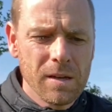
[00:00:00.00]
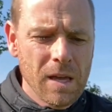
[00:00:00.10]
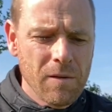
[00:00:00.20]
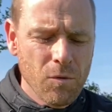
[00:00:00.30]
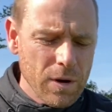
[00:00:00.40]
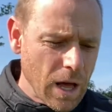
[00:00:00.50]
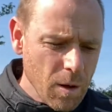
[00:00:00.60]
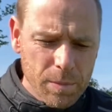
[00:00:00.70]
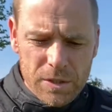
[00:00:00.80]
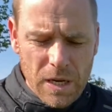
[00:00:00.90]
Everyone
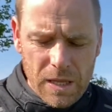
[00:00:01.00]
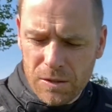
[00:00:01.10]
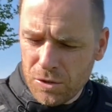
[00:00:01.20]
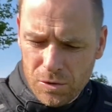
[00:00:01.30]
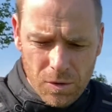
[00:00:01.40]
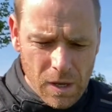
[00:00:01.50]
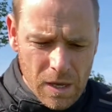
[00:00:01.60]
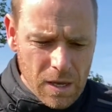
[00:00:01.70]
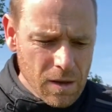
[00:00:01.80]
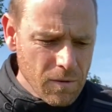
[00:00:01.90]
help each other
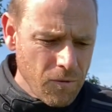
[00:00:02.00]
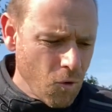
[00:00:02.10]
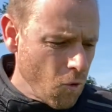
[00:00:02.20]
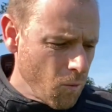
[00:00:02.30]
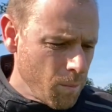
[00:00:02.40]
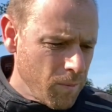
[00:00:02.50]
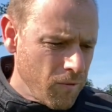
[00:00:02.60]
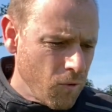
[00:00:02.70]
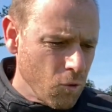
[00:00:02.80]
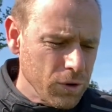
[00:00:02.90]
for
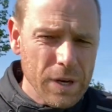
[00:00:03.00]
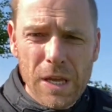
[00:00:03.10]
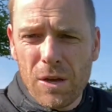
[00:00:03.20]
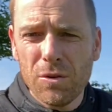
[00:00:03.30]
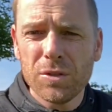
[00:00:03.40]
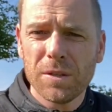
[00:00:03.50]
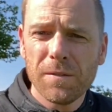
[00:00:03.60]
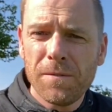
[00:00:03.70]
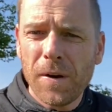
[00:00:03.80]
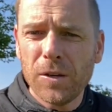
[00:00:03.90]
news and
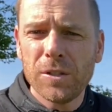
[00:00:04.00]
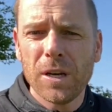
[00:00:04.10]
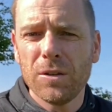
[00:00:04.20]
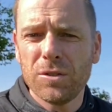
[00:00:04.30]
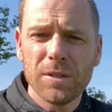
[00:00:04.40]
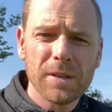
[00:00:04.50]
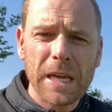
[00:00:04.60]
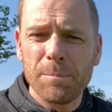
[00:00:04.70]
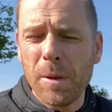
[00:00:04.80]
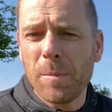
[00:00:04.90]
photos and
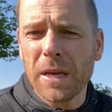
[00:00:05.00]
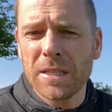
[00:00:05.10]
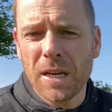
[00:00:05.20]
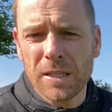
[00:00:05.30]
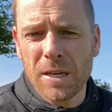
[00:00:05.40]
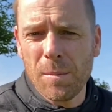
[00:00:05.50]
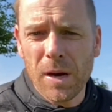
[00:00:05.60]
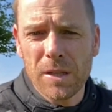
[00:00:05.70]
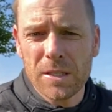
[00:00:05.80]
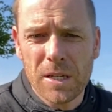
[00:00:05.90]
get people excited
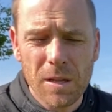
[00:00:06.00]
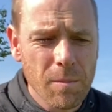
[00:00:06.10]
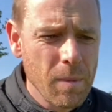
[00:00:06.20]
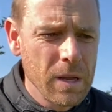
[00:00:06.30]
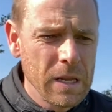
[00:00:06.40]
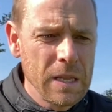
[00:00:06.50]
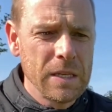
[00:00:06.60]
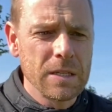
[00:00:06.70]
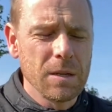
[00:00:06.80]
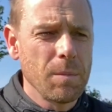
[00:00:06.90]
about these little
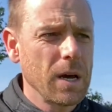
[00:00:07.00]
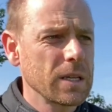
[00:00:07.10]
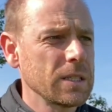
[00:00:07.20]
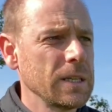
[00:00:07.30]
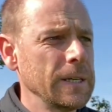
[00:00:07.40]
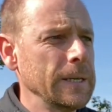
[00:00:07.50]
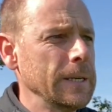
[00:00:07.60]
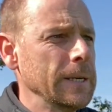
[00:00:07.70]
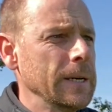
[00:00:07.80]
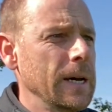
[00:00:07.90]
bikes.
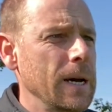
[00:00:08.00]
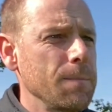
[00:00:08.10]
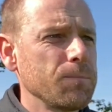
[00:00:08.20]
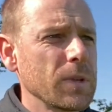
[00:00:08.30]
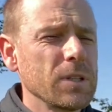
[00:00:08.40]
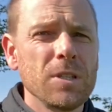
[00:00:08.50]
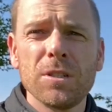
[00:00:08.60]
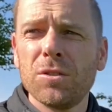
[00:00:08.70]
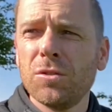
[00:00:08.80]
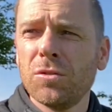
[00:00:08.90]

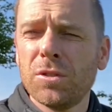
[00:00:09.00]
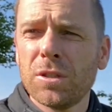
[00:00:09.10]
Just to